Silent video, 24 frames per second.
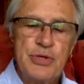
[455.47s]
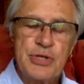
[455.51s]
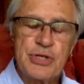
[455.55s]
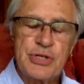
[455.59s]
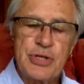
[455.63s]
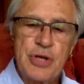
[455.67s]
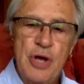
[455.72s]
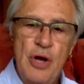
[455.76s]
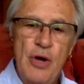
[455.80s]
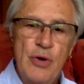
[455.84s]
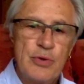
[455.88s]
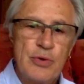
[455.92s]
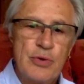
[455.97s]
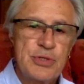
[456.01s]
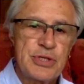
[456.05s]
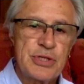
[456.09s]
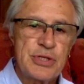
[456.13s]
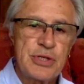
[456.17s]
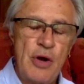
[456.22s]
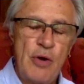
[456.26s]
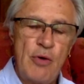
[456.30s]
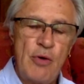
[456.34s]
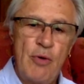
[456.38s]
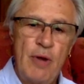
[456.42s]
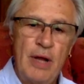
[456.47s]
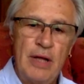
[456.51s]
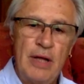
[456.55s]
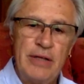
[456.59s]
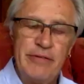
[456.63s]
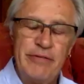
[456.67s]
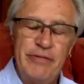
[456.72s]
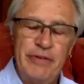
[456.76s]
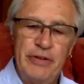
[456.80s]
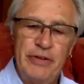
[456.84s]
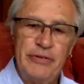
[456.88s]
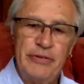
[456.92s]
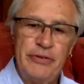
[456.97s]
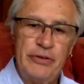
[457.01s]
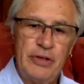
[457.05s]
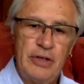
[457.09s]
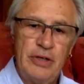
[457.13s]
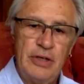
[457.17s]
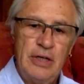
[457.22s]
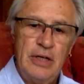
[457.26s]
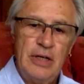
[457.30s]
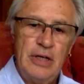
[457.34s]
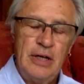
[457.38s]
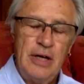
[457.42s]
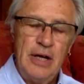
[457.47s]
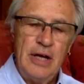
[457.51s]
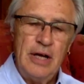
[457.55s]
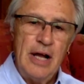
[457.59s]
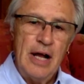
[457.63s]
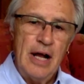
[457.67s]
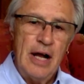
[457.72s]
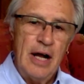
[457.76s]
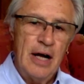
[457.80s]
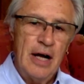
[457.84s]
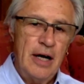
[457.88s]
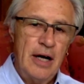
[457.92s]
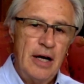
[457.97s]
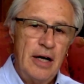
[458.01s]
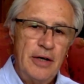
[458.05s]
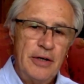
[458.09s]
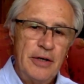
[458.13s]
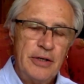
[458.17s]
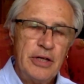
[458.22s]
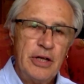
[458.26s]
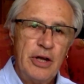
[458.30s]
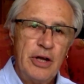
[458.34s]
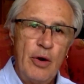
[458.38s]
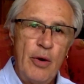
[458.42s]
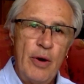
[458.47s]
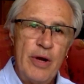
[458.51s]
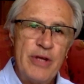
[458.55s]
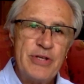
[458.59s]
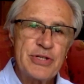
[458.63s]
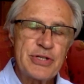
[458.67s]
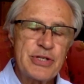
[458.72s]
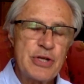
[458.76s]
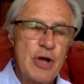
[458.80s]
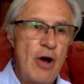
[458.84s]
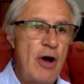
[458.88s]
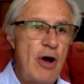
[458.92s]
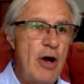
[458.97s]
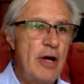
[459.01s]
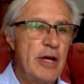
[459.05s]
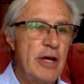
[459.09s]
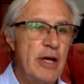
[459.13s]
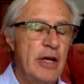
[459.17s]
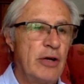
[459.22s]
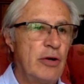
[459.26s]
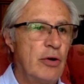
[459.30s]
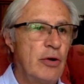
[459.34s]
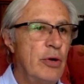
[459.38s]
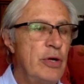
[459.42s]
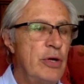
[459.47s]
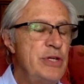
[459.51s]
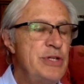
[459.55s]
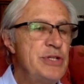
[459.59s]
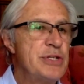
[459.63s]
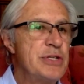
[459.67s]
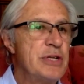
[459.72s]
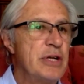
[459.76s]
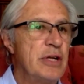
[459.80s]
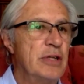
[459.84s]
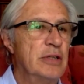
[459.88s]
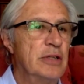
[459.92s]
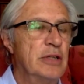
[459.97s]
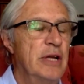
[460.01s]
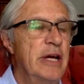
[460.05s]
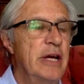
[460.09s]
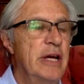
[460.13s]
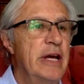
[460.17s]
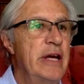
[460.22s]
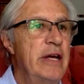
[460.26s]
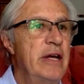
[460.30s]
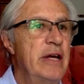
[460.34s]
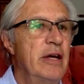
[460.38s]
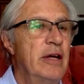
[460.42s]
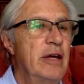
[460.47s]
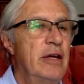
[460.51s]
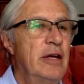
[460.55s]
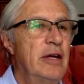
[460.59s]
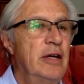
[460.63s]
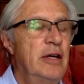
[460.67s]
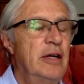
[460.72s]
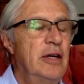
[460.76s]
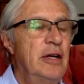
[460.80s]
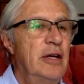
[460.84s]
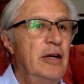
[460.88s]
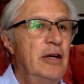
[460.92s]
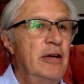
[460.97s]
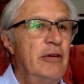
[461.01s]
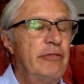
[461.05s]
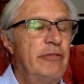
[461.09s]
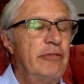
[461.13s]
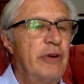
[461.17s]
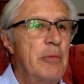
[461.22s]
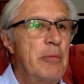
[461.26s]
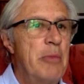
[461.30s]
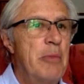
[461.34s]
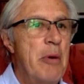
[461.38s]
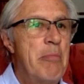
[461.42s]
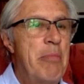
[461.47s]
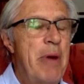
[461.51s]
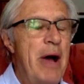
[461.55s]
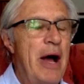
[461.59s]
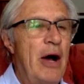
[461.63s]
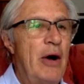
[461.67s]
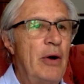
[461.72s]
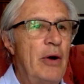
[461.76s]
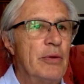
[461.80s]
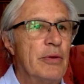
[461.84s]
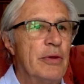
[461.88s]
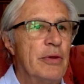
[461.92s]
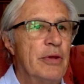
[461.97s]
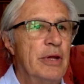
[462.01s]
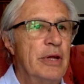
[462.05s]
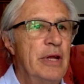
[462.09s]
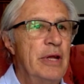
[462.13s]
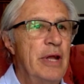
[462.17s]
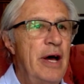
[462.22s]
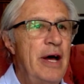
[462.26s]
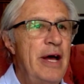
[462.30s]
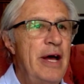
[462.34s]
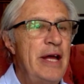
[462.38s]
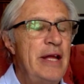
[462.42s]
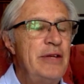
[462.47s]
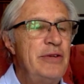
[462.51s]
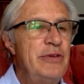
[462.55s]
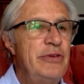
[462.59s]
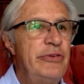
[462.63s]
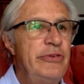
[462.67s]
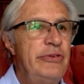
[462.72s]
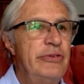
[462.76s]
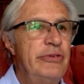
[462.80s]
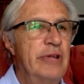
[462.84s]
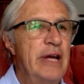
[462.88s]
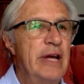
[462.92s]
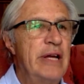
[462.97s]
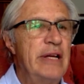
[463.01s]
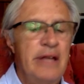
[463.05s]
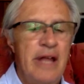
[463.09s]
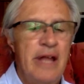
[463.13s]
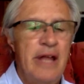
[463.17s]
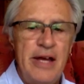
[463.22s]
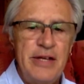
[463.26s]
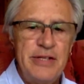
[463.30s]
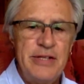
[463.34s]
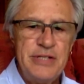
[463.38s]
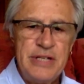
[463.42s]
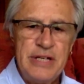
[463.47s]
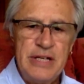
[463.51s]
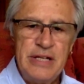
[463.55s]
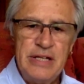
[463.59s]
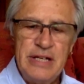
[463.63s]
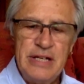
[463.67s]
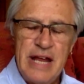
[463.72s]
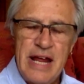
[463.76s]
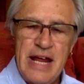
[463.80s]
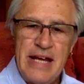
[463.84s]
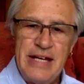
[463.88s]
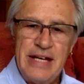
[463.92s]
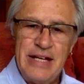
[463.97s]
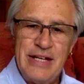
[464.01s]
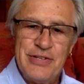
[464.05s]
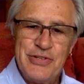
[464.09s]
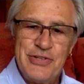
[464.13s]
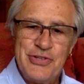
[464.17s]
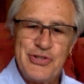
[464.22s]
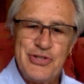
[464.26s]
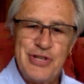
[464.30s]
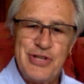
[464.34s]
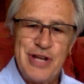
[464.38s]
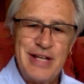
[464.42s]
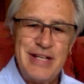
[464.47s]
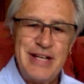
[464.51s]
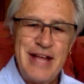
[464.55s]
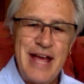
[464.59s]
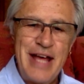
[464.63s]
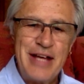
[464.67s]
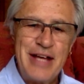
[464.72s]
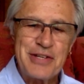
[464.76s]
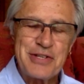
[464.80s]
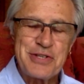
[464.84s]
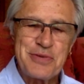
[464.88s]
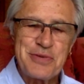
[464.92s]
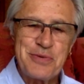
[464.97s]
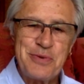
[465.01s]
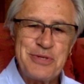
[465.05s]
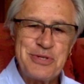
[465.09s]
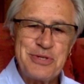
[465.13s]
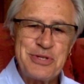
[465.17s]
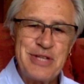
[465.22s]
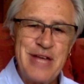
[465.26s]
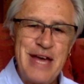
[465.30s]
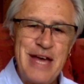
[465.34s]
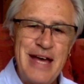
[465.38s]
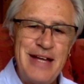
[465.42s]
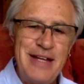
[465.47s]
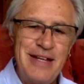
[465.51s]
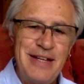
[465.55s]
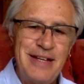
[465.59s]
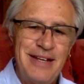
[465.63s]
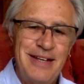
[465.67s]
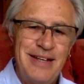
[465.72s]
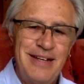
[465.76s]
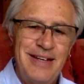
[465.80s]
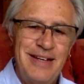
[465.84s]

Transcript: so, so relevant uh, you know, I saw increasingly from about the nine, late 1980s, Gen X was that.